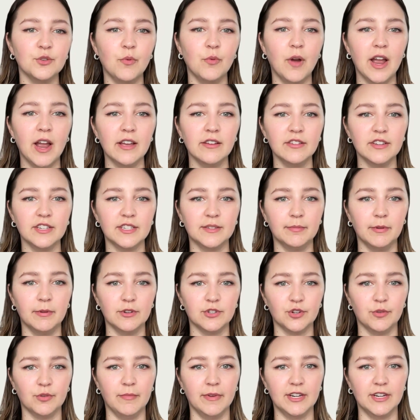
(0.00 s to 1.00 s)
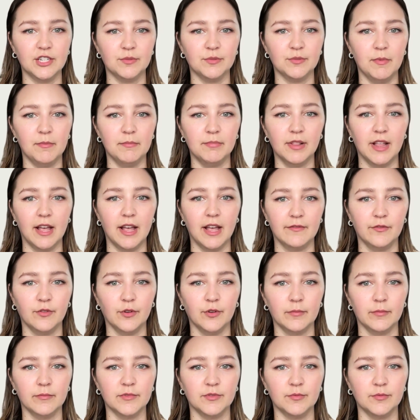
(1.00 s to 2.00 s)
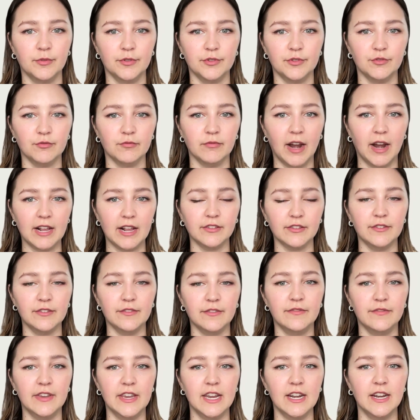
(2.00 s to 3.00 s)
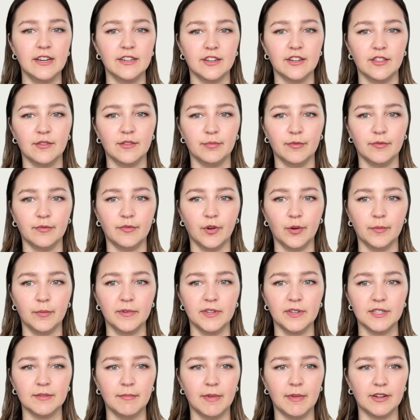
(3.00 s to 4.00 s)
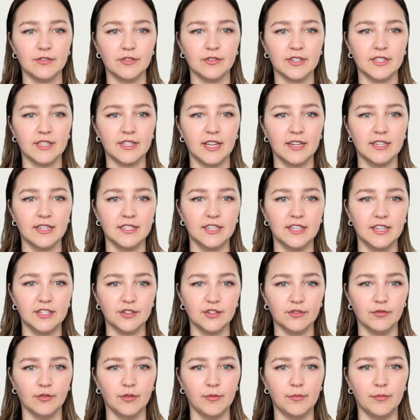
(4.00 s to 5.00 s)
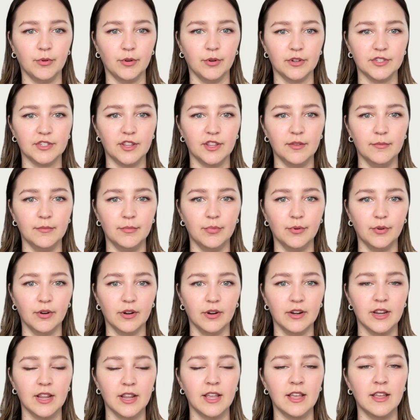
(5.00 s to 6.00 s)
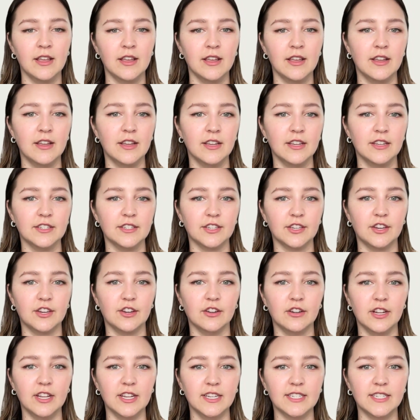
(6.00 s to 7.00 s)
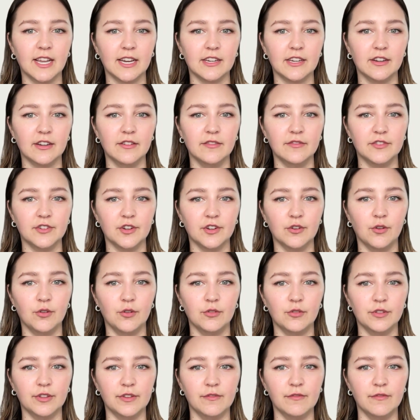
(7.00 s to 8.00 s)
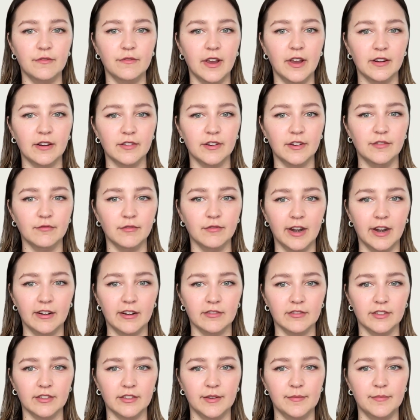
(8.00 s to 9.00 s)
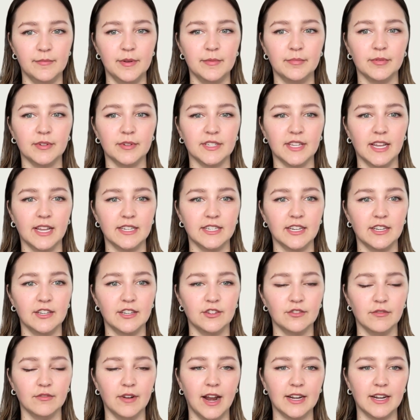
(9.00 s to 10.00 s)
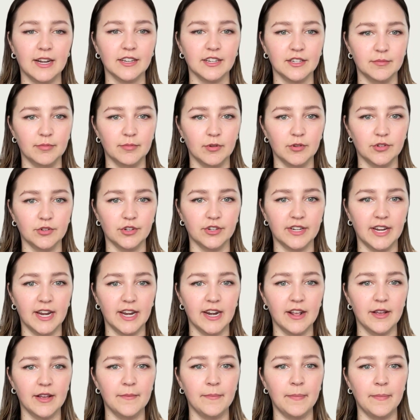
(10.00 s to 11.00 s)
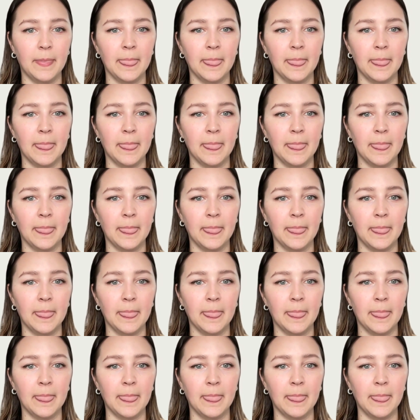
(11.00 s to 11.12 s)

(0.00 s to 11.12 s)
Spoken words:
while exposure management platforms will directly feed into the performance metrics that a CISO reports to the board, security executives should only very rarely be presenting direct exposure data.